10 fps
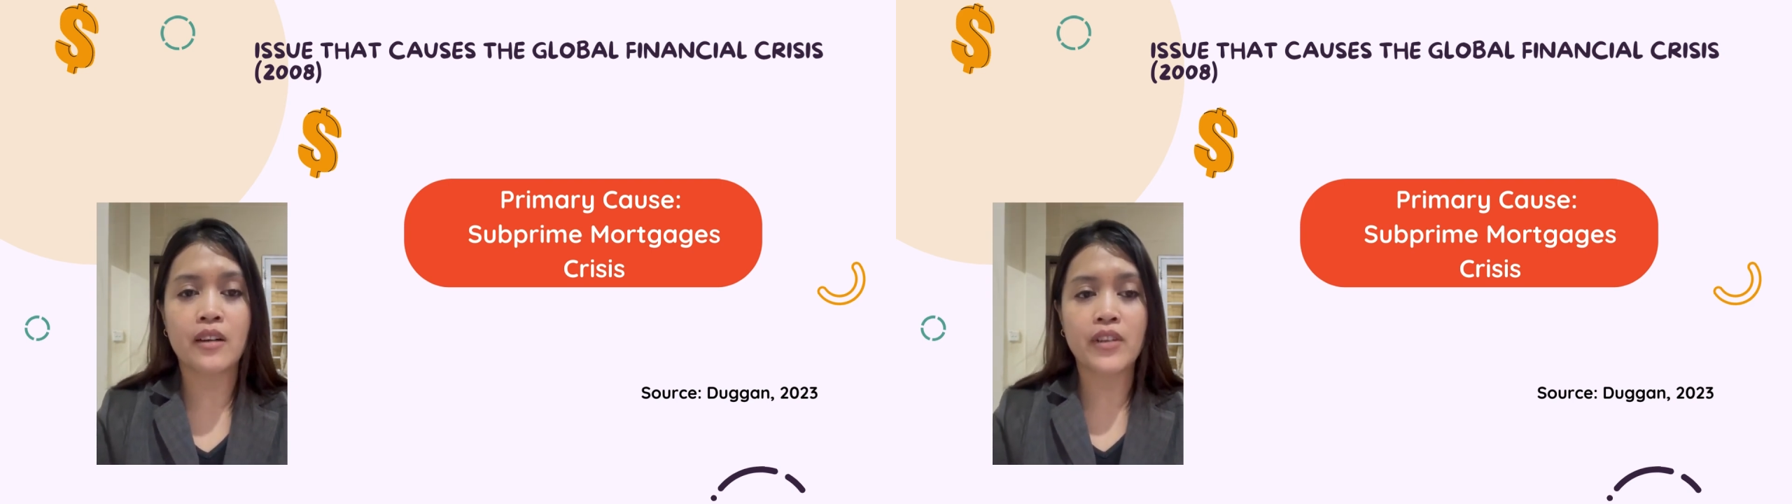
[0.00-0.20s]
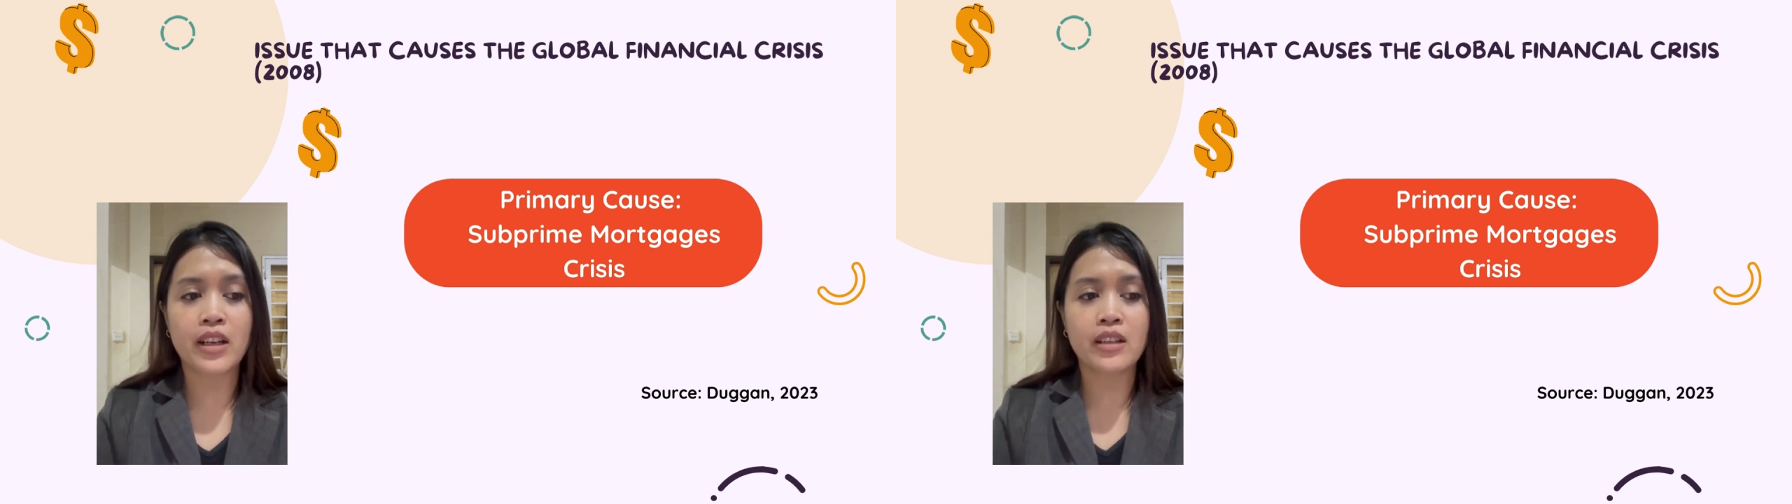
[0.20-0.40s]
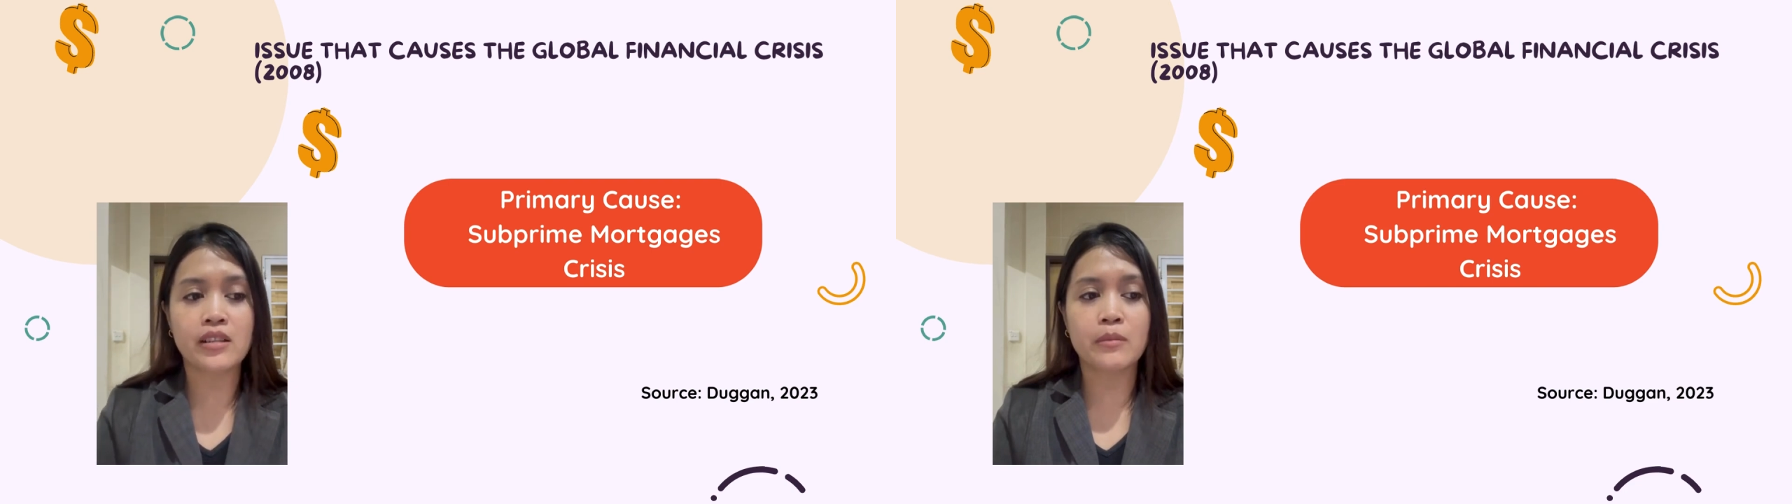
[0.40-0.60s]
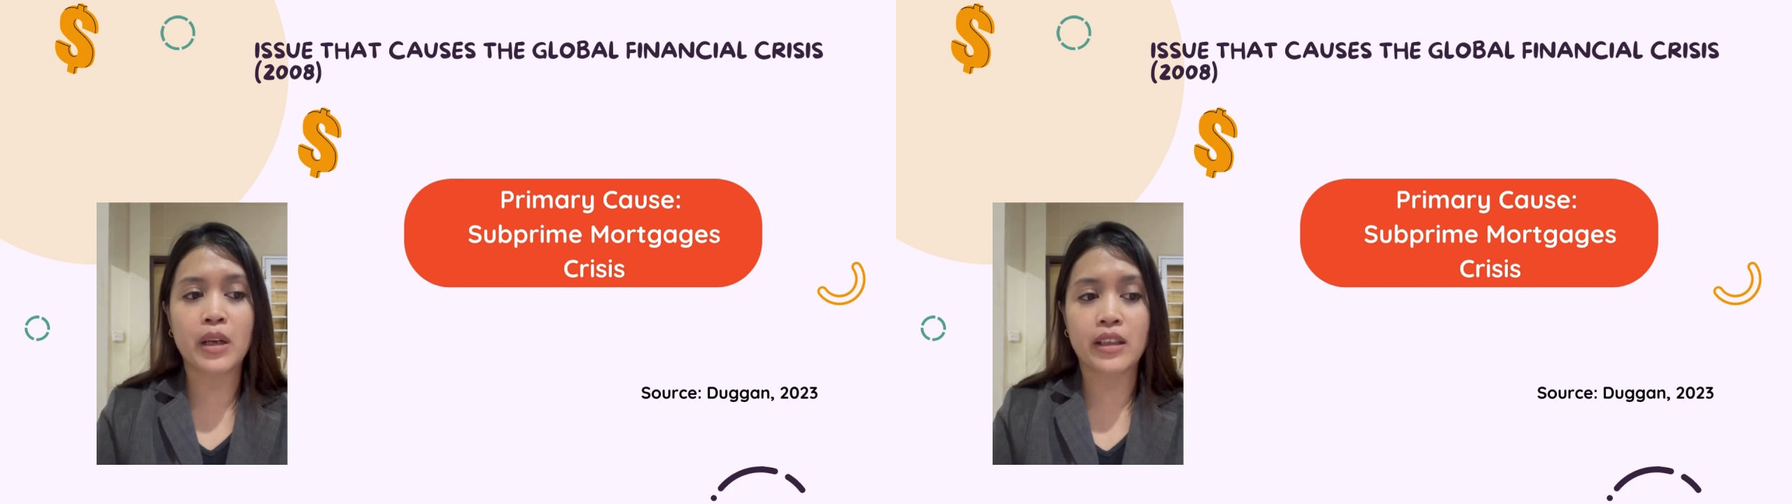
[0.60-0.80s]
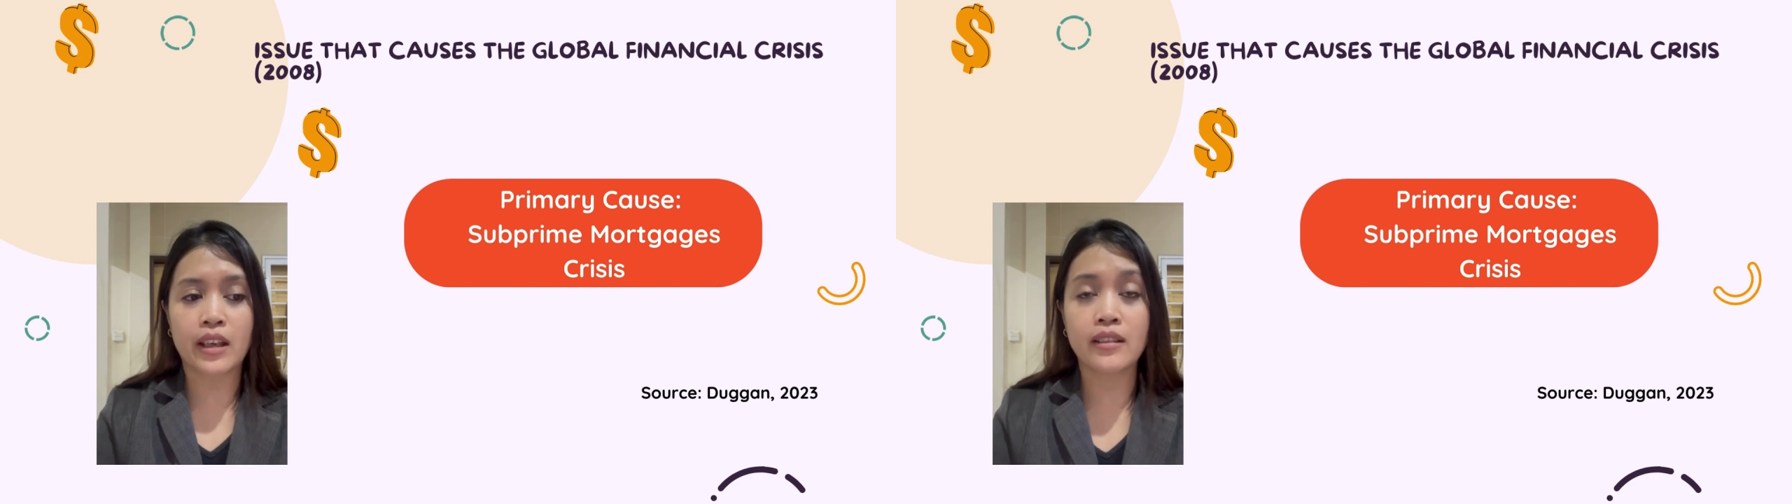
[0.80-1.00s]
financial
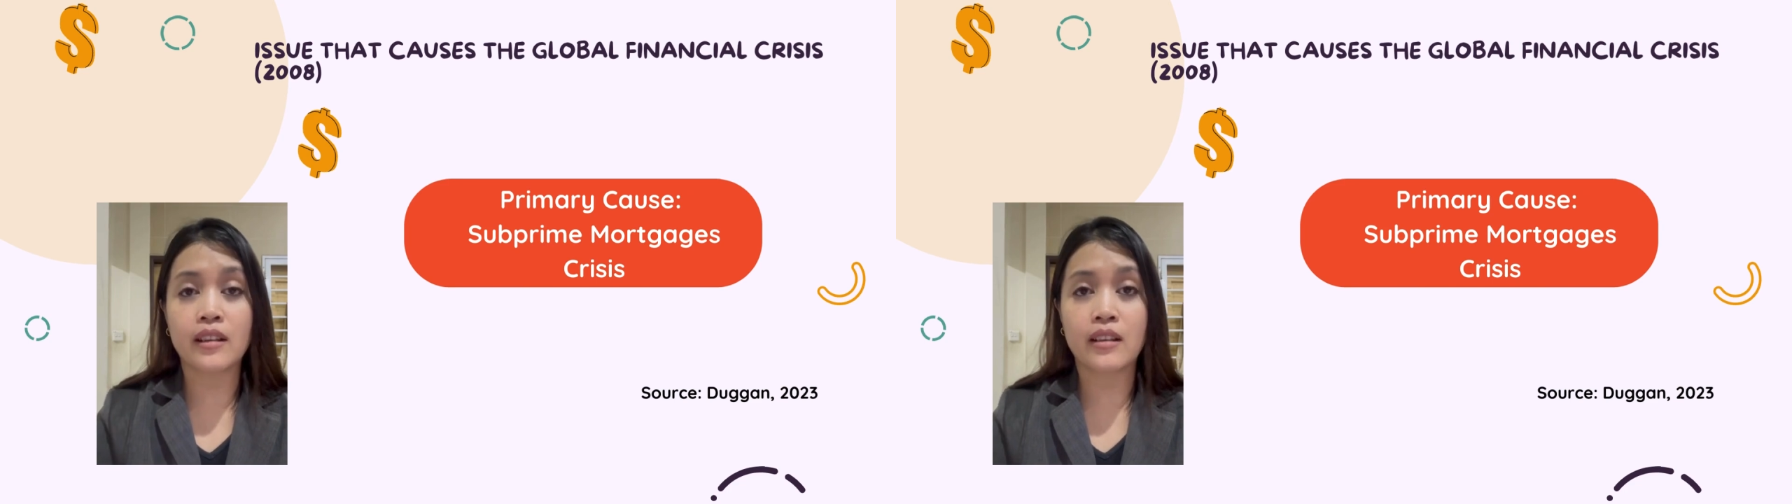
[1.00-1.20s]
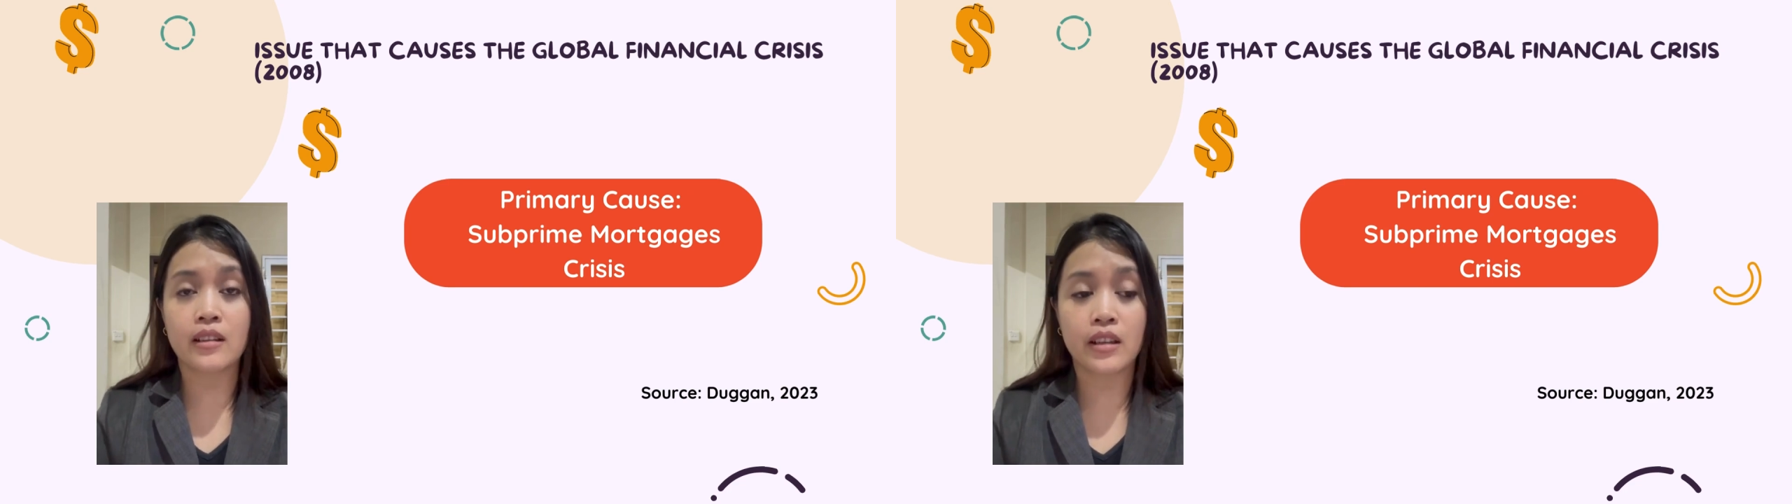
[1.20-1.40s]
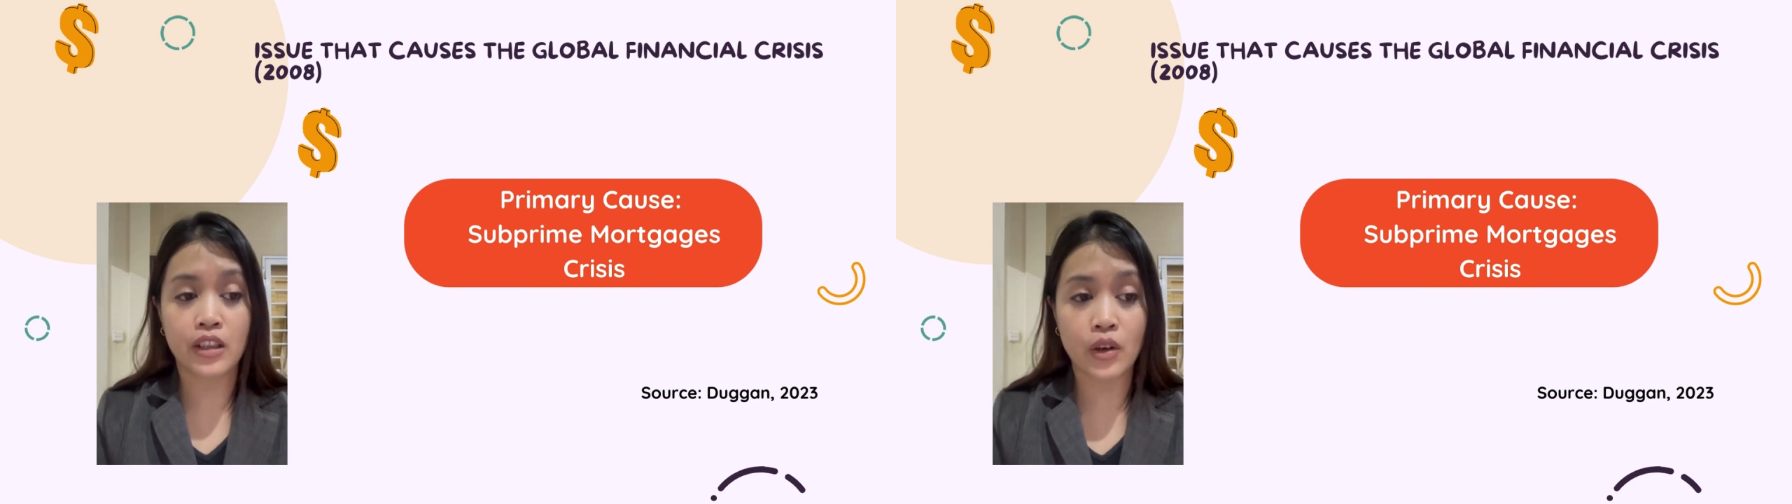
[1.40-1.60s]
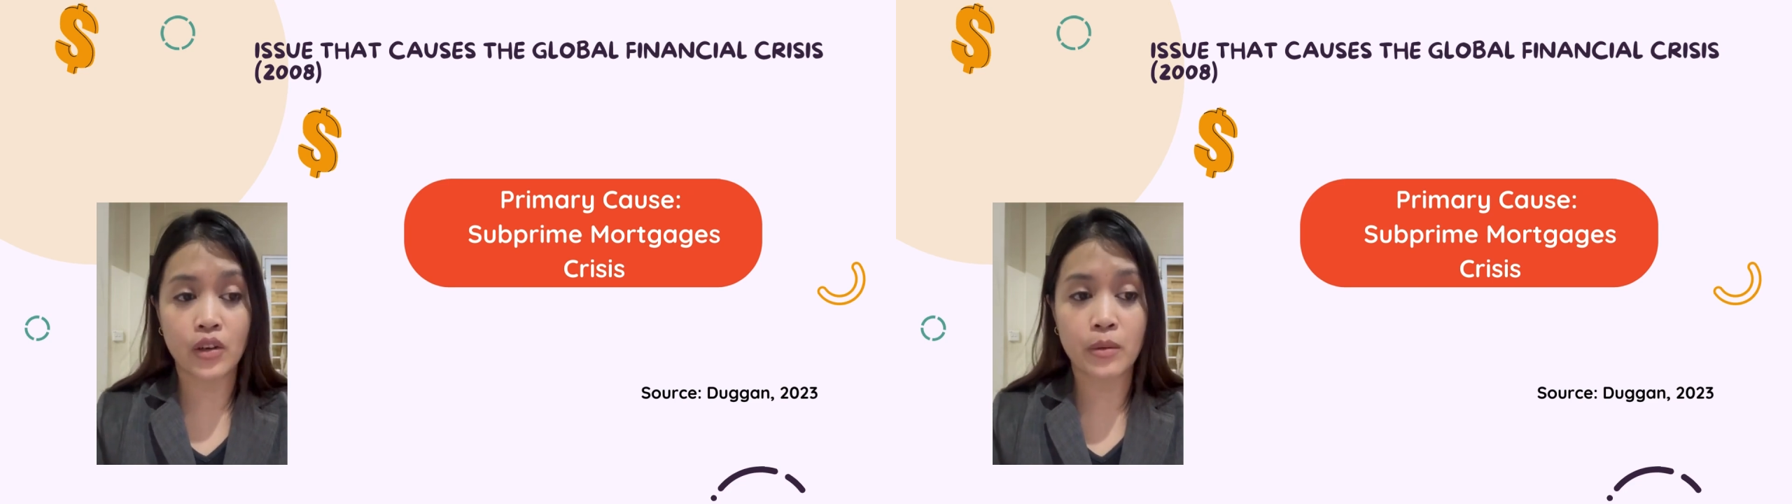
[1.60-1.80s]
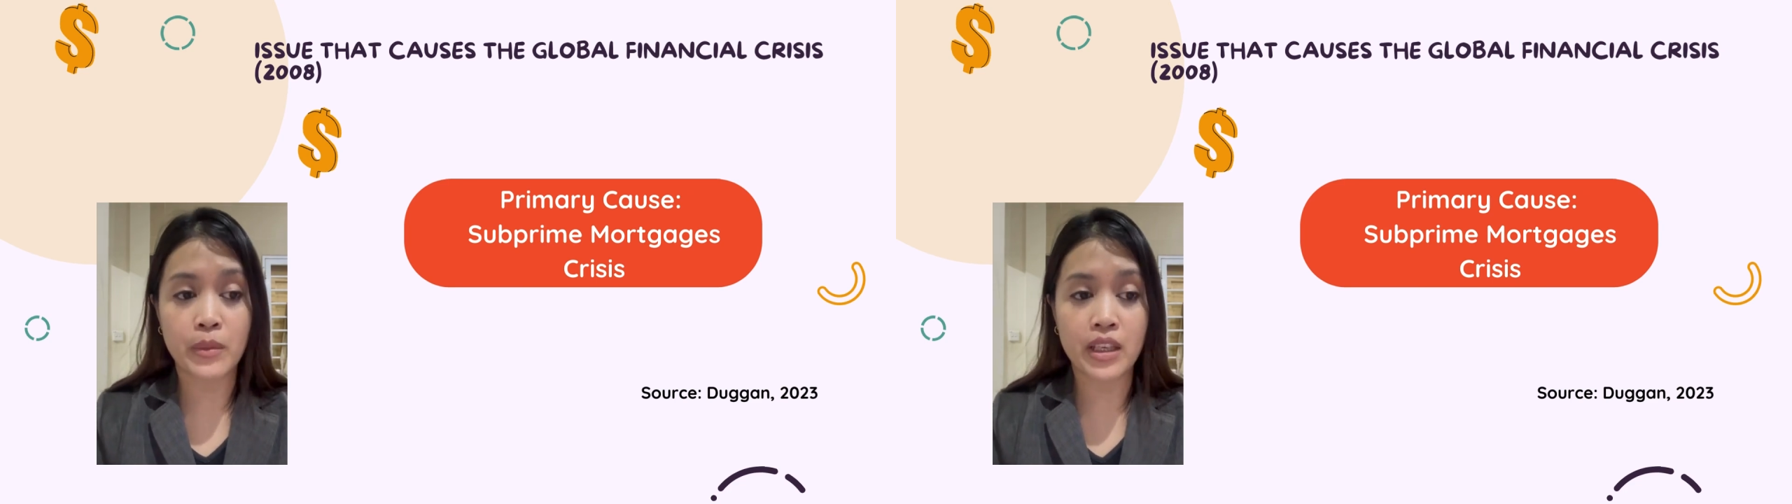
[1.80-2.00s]
market and the
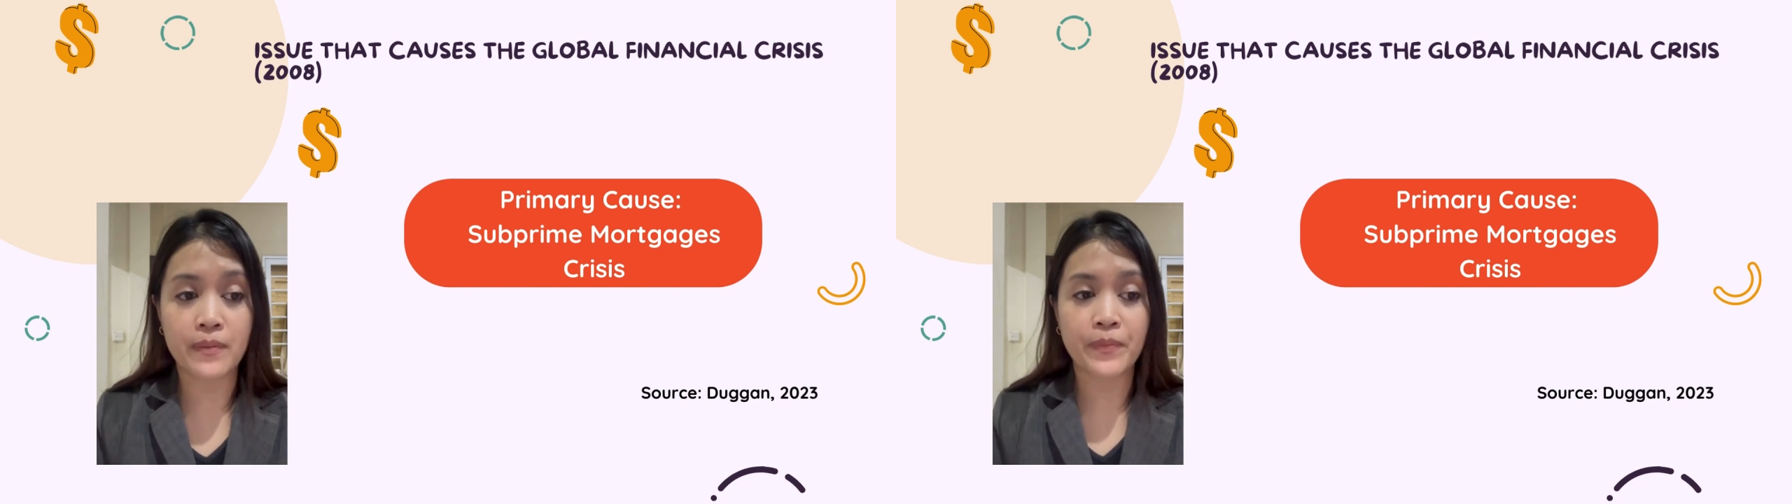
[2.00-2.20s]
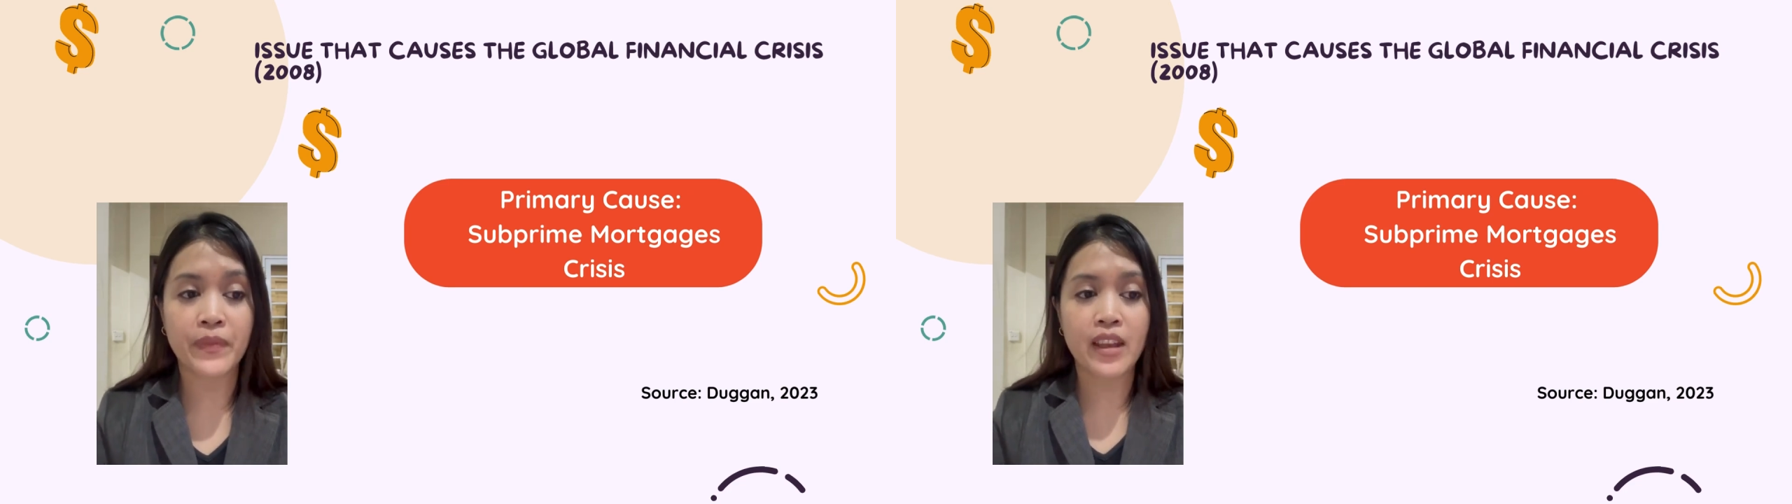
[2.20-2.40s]
economy,